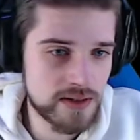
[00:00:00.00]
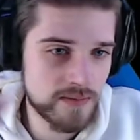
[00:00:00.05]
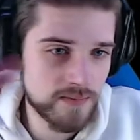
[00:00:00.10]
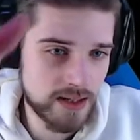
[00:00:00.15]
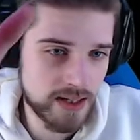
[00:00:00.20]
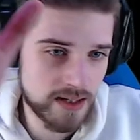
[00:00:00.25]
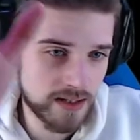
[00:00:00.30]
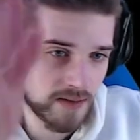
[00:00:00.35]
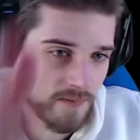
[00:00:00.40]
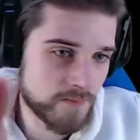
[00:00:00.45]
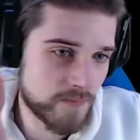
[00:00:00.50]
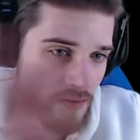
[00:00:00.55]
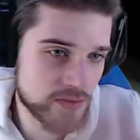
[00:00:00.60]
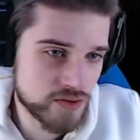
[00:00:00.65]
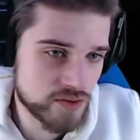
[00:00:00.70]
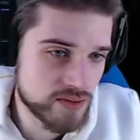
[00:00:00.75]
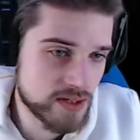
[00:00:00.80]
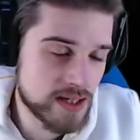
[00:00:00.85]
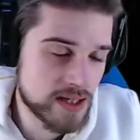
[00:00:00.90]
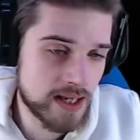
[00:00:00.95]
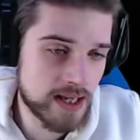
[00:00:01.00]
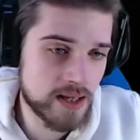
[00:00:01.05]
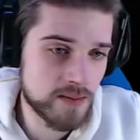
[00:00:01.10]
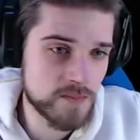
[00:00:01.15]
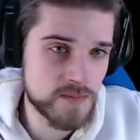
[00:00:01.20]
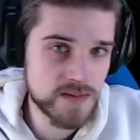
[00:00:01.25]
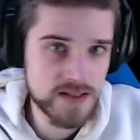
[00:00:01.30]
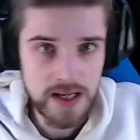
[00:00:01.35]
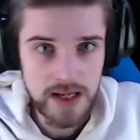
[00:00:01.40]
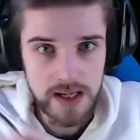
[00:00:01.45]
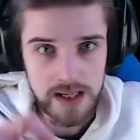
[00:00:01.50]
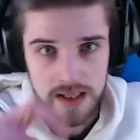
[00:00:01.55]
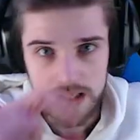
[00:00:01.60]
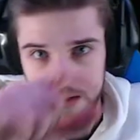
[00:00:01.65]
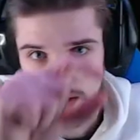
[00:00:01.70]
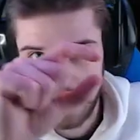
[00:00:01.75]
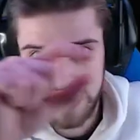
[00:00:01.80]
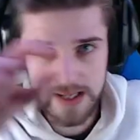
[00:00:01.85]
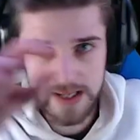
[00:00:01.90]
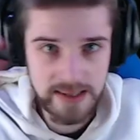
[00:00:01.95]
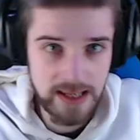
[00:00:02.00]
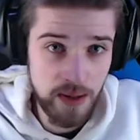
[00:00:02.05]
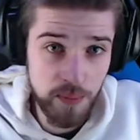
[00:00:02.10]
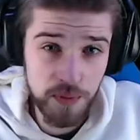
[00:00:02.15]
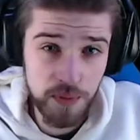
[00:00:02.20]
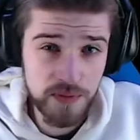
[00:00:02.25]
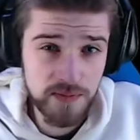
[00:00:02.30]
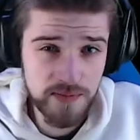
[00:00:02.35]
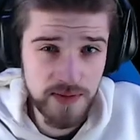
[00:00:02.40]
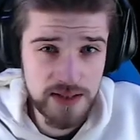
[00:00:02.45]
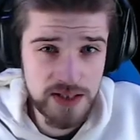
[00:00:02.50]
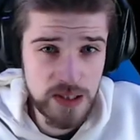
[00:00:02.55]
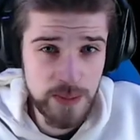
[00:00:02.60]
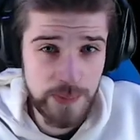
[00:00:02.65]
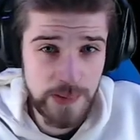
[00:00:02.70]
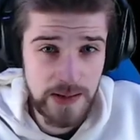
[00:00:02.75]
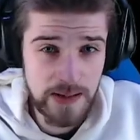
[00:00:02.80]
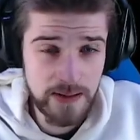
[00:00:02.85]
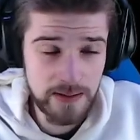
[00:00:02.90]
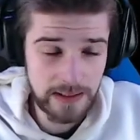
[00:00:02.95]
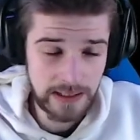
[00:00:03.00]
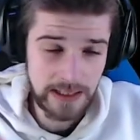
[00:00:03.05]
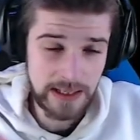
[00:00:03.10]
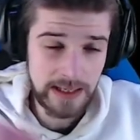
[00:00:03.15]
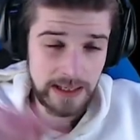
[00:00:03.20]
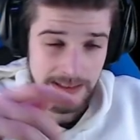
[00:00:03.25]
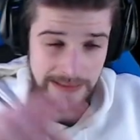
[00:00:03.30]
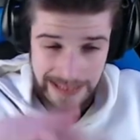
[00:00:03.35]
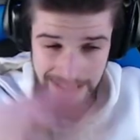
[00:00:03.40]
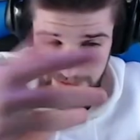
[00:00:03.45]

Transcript: like in the first 3 games, you only had that one friendship bar. Then